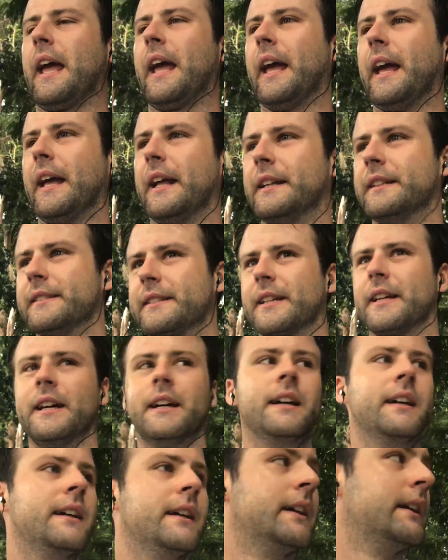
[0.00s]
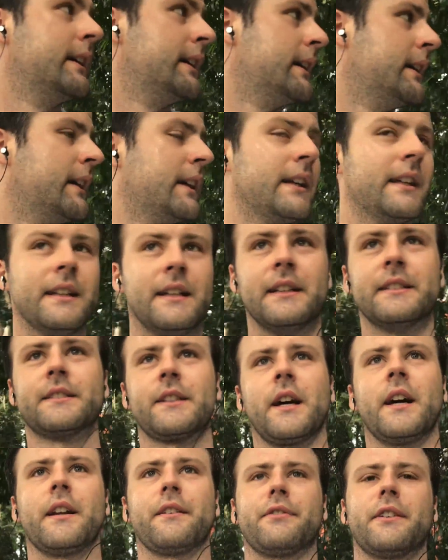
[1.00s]
and
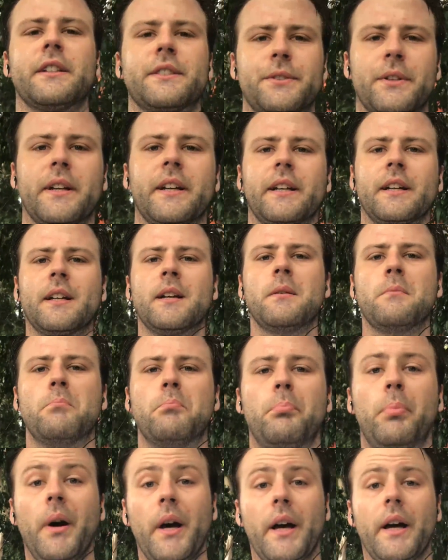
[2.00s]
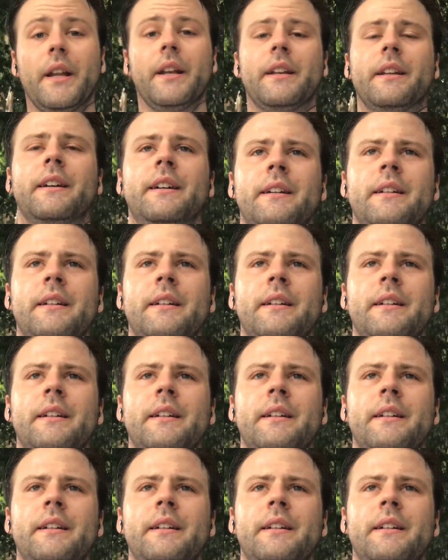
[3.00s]
it's kind of frustrating, but